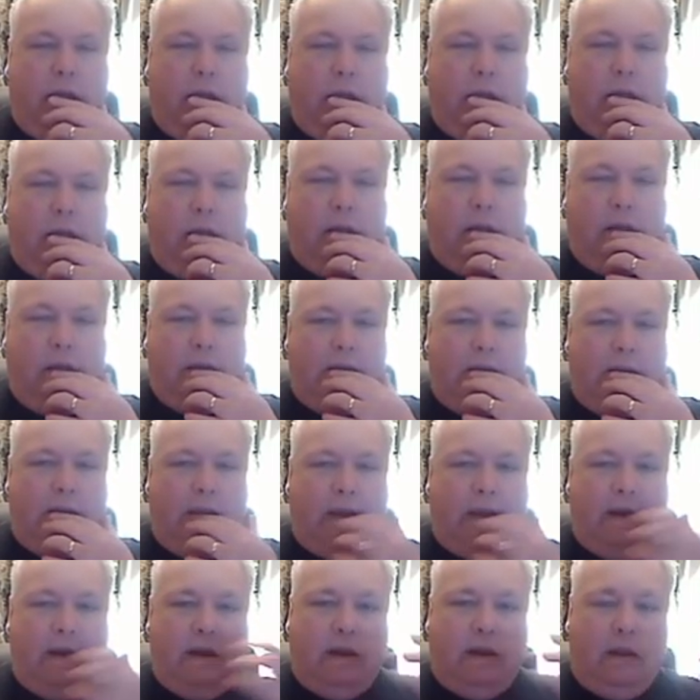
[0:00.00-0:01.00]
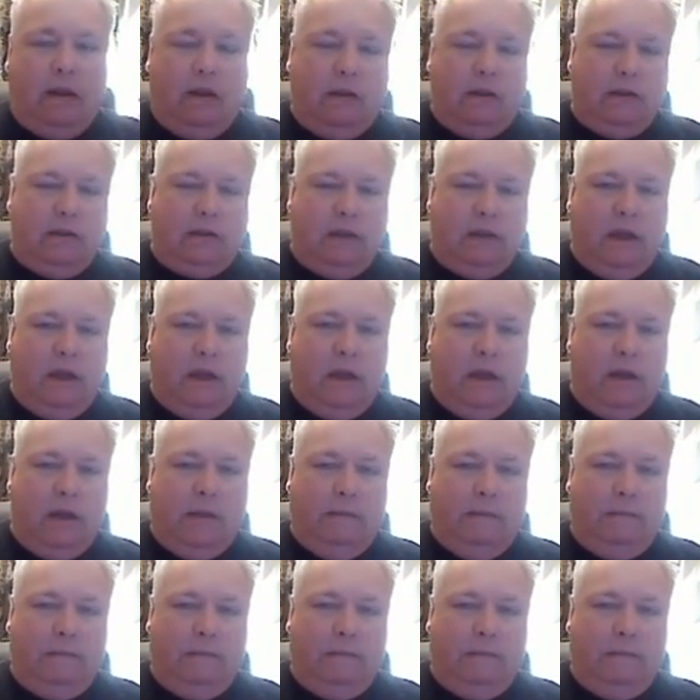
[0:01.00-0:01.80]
and it is